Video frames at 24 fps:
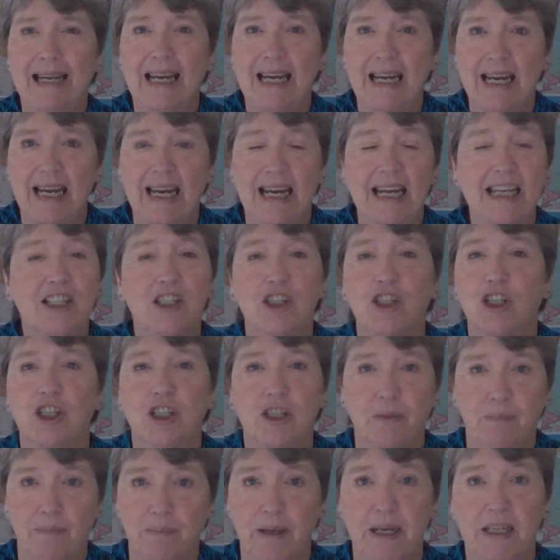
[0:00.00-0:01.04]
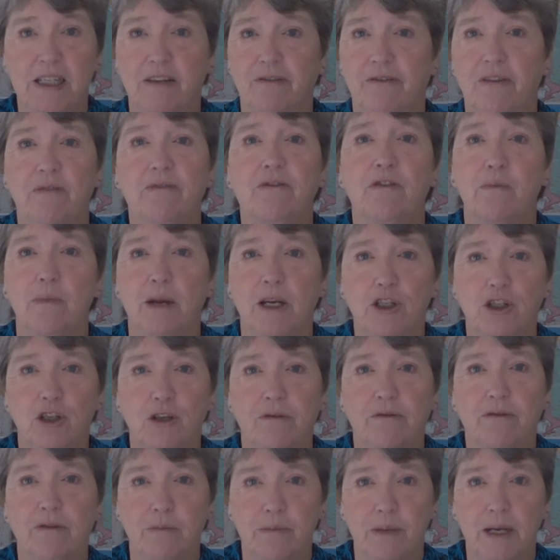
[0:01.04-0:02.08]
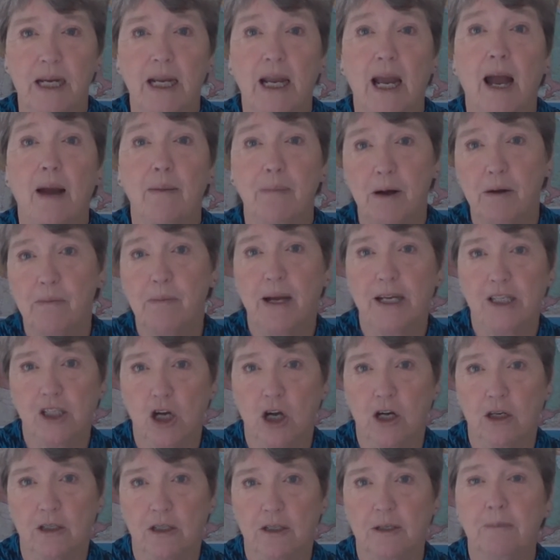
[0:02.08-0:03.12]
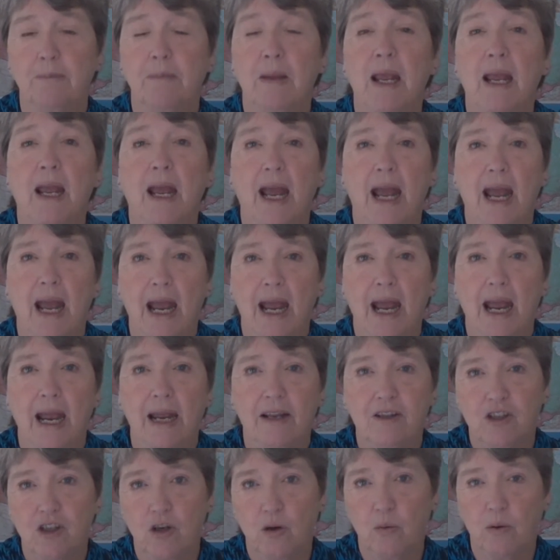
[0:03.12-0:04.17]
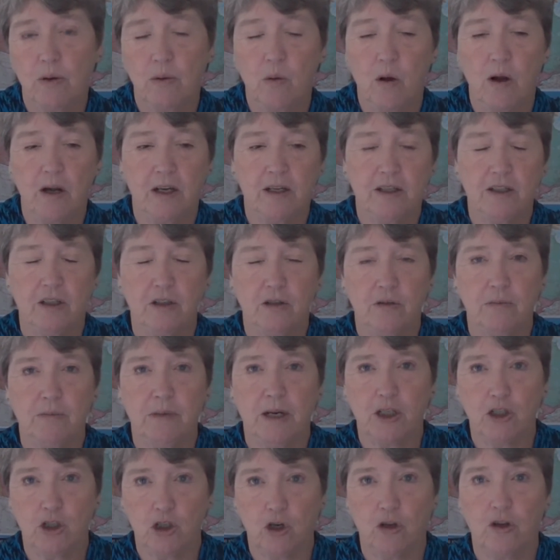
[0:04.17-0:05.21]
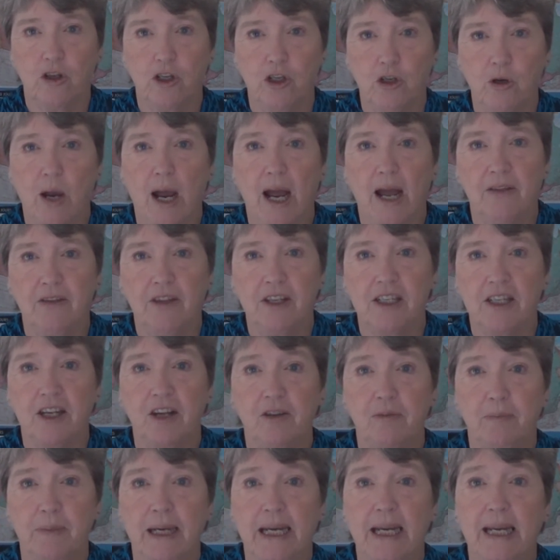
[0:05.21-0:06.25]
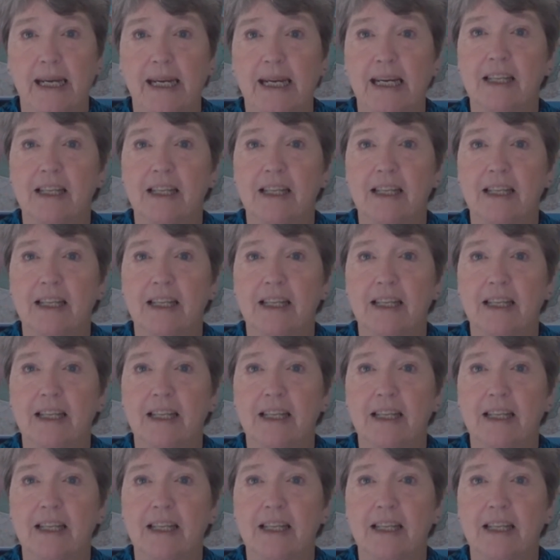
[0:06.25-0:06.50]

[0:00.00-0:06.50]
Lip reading: it's just a piece of information for me about my dogs. And so we wanted to make sure that you have this at the beginning,